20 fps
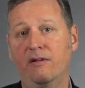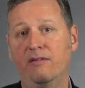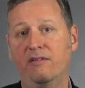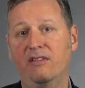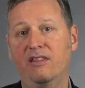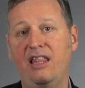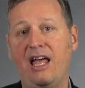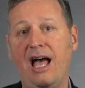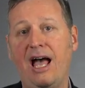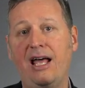
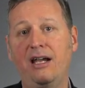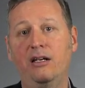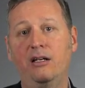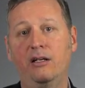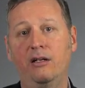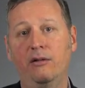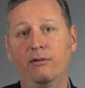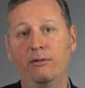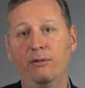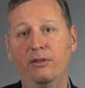that
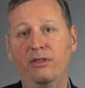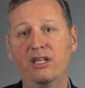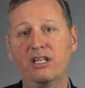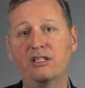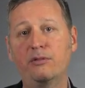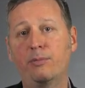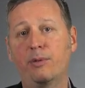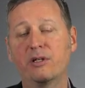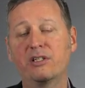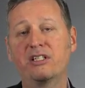
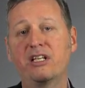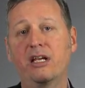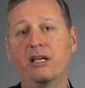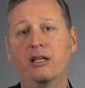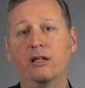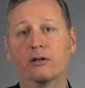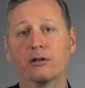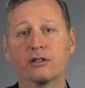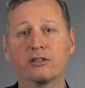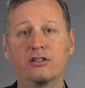this particular